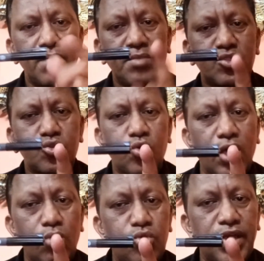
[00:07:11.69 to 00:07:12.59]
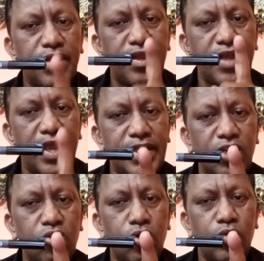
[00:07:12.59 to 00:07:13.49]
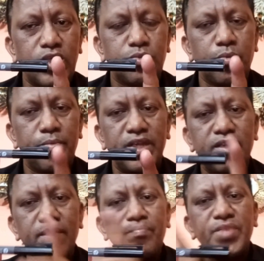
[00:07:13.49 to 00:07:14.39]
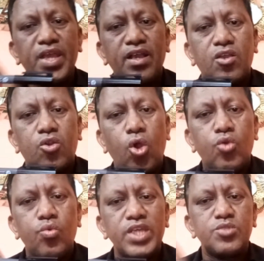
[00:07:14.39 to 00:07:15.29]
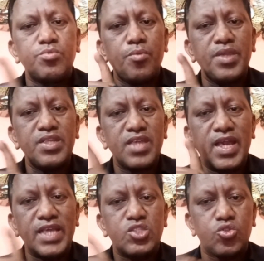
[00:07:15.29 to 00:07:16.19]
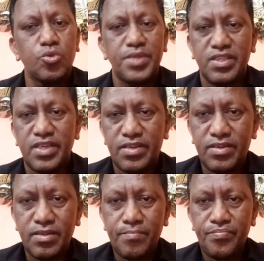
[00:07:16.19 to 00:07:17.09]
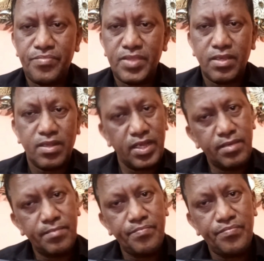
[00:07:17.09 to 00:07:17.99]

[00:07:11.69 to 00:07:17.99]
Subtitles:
Means to counter an anti-clockwise movement, a clockwise movement has to be there. Clear?